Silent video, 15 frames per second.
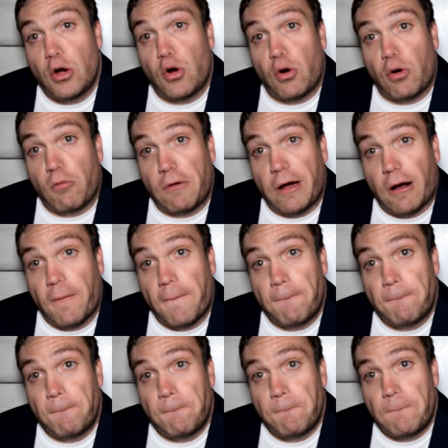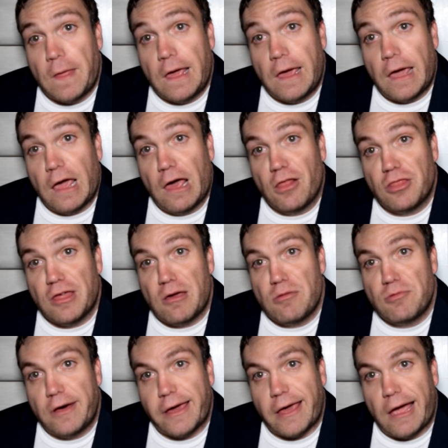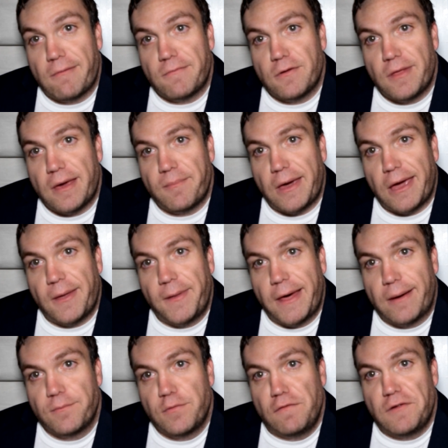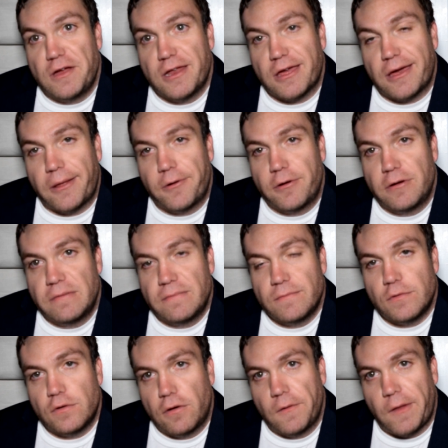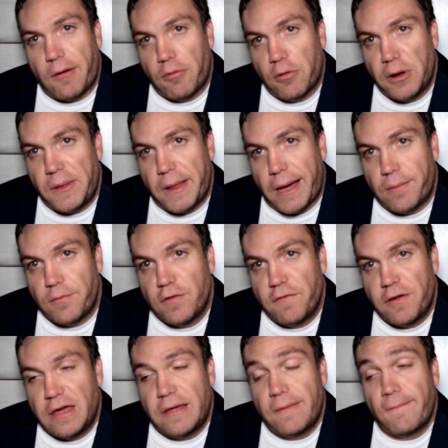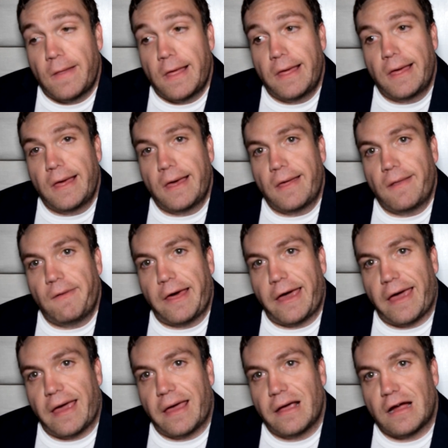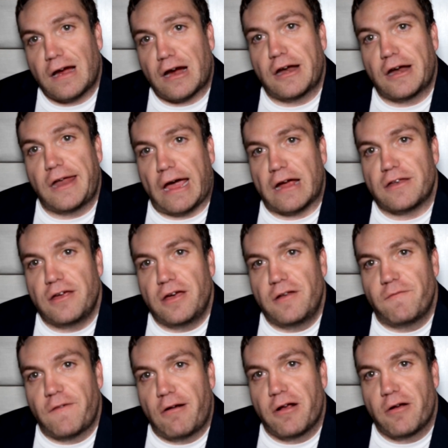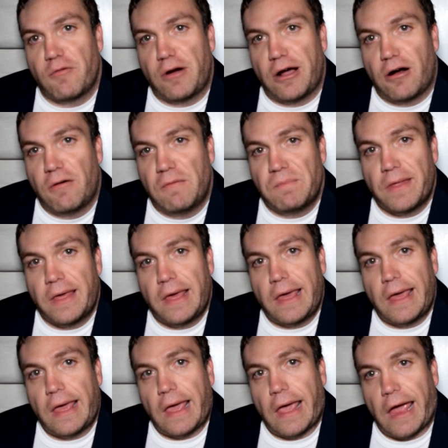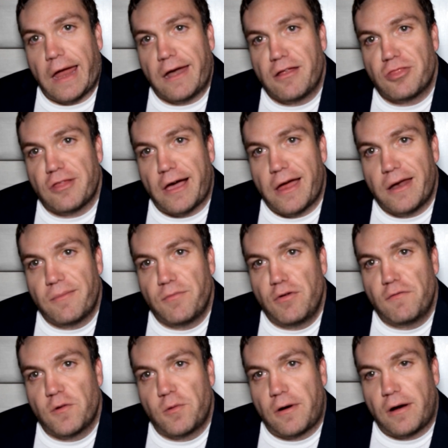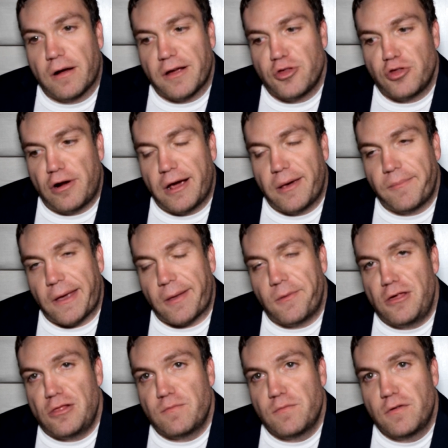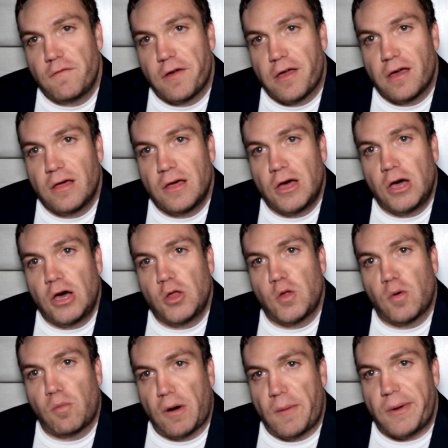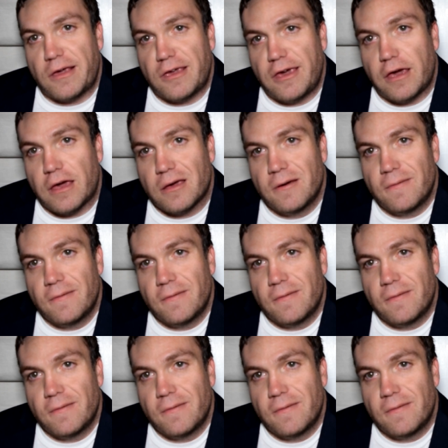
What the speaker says: Well, it seems like after they made that movie together, or they were in that movie, they connected very well and decided to move along and try and make this movie, The Woman King.